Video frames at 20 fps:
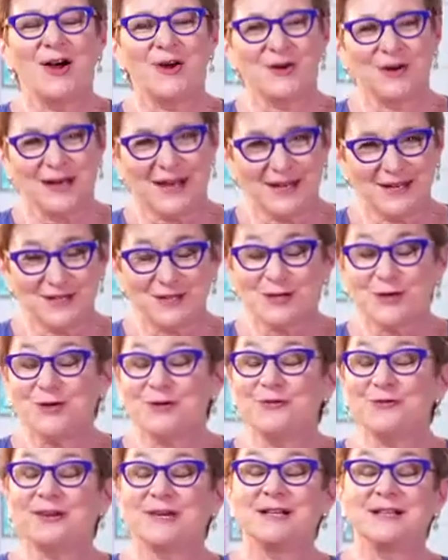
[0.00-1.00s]
Okay, so
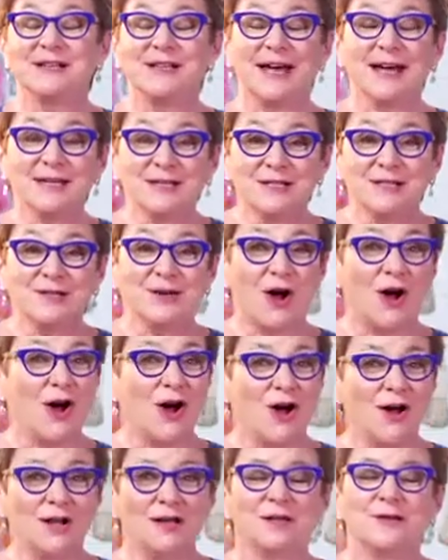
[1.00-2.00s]
you've collected
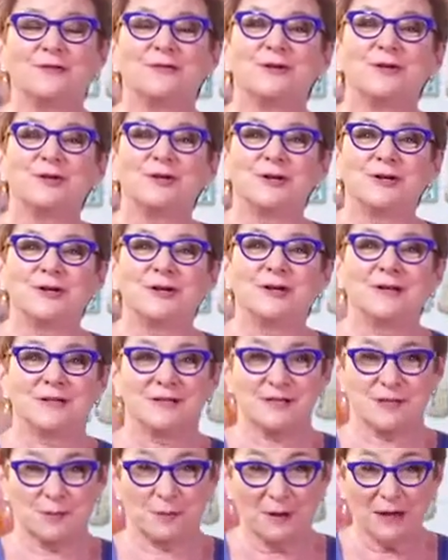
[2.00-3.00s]
all of your
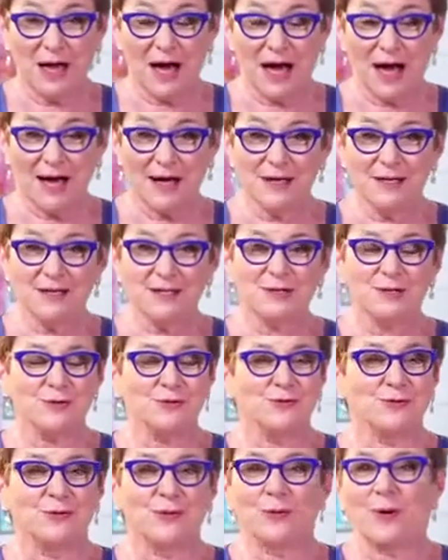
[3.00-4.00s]
supplies,
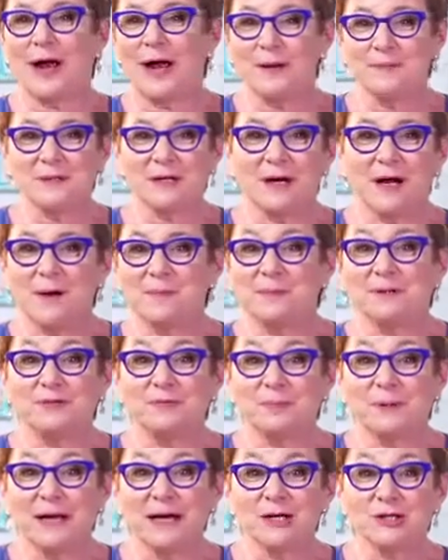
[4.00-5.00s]
you've grabbed a couple
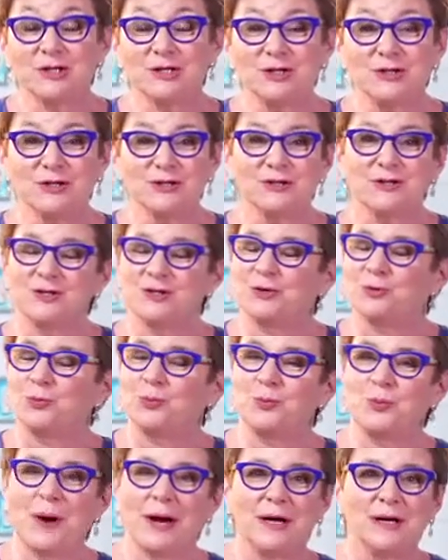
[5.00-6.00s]
of blank journals, you're
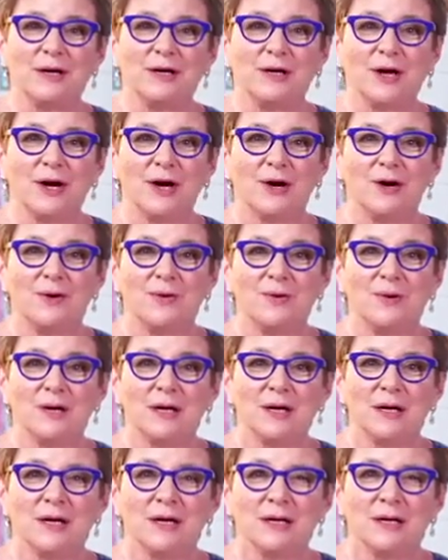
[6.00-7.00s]
ready to go.
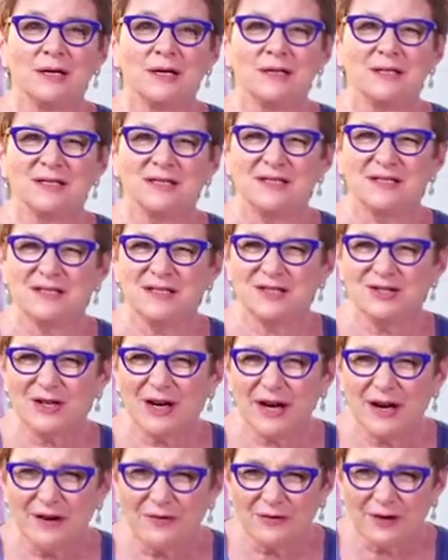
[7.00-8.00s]
Did
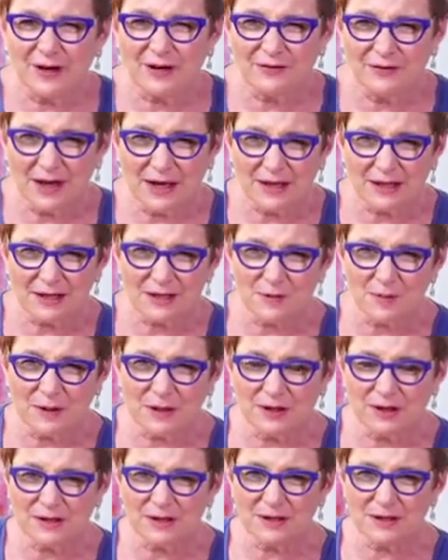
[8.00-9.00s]
you ever have that
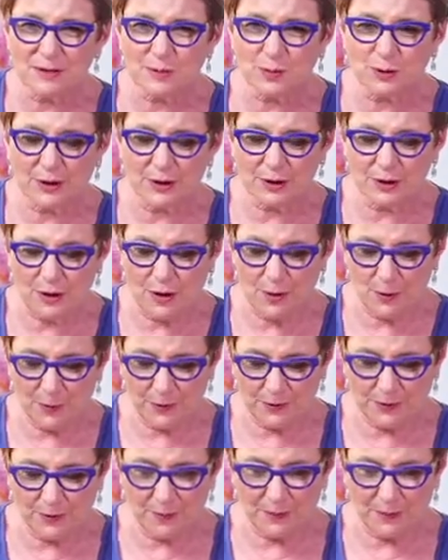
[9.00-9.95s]
experience where you open the